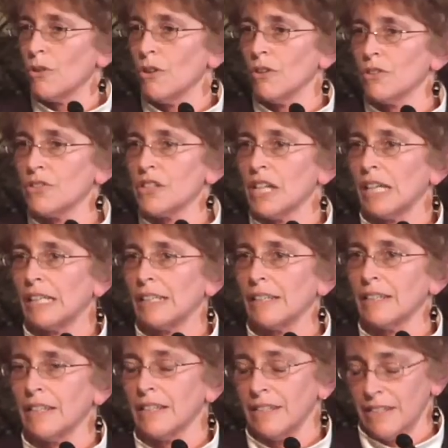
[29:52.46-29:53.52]
calls,
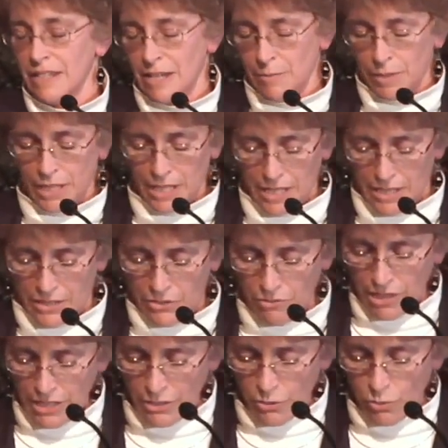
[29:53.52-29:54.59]
and Dominic is
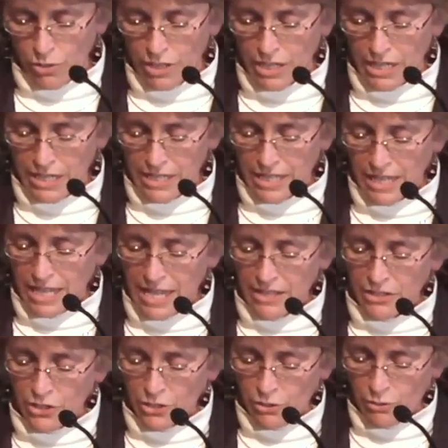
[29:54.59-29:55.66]
great at organizing
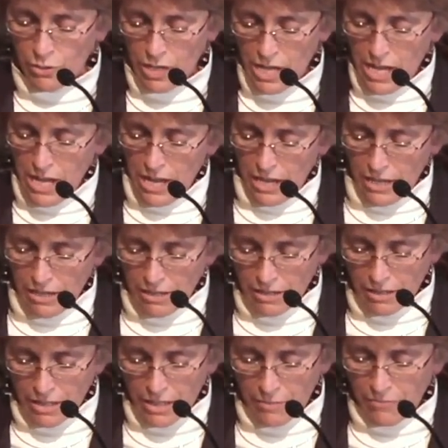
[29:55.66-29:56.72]
that, so
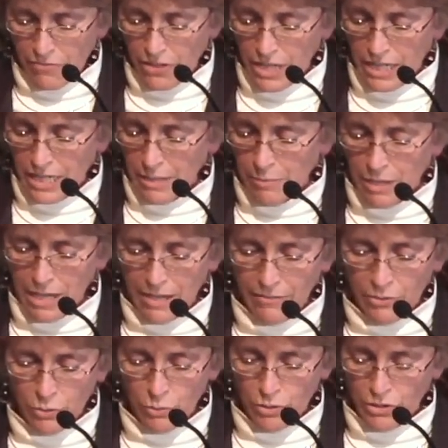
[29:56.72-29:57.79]
come find him
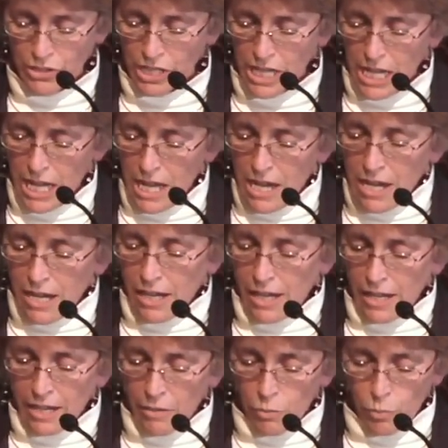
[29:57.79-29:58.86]
afterwards.
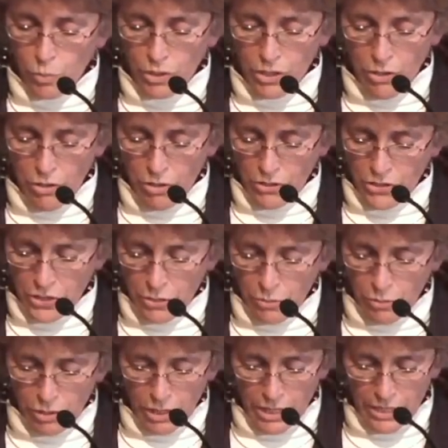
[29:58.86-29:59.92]
I would
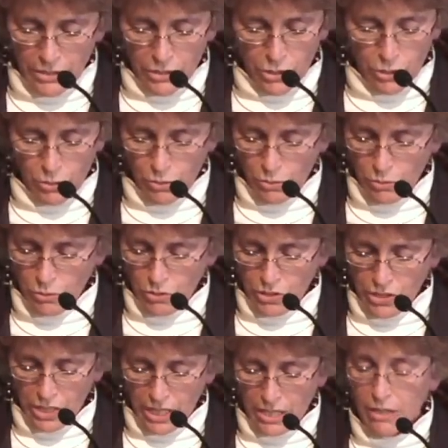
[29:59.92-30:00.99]
also like to
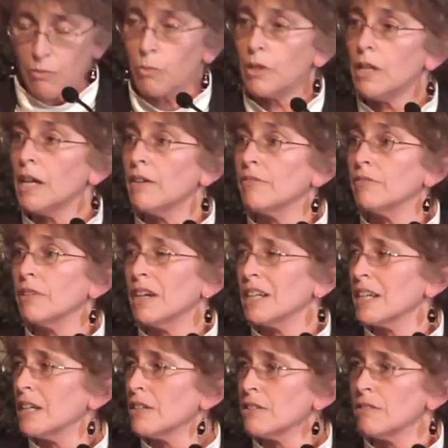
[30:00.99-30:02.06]
say that we have, I
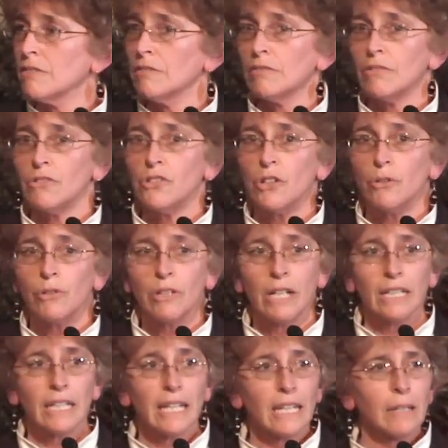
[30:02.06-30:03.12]
guess, Joe, you're
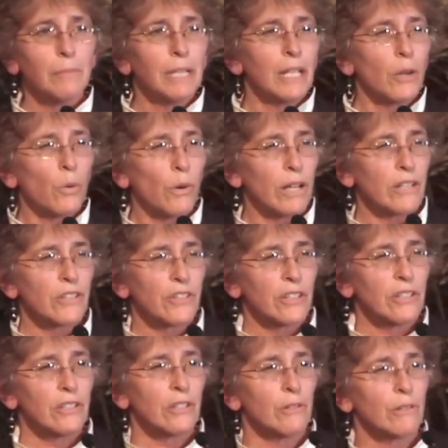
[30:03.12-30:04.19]
not getting many
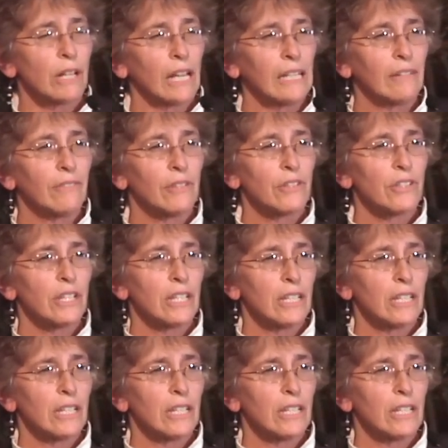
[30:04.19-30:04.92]
questions, okay? If there's